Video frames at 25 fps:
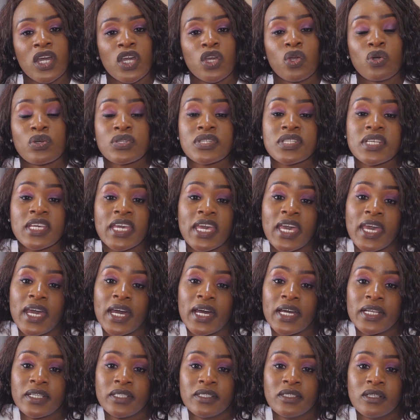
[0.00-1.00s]
you're
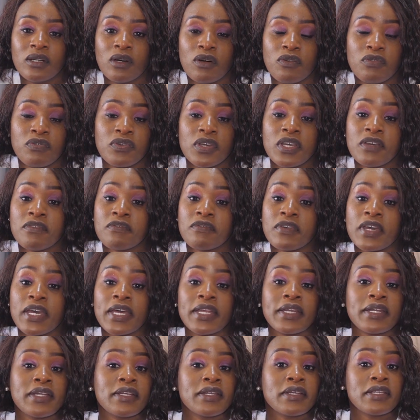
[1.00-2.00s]
scared of
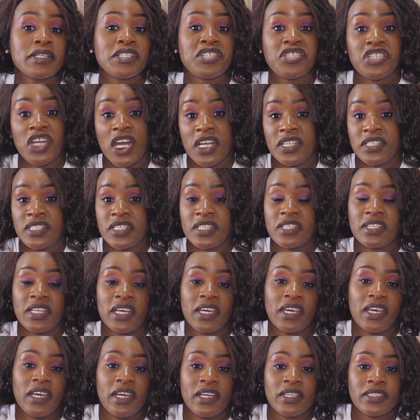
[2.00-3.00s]
even charging the
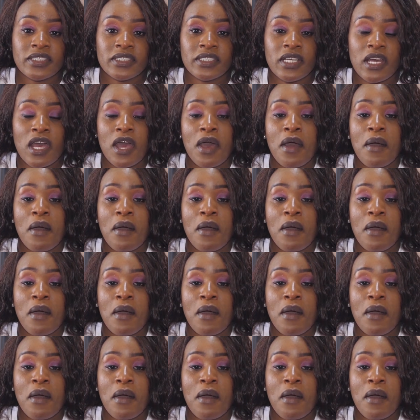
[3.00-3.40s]
cakes.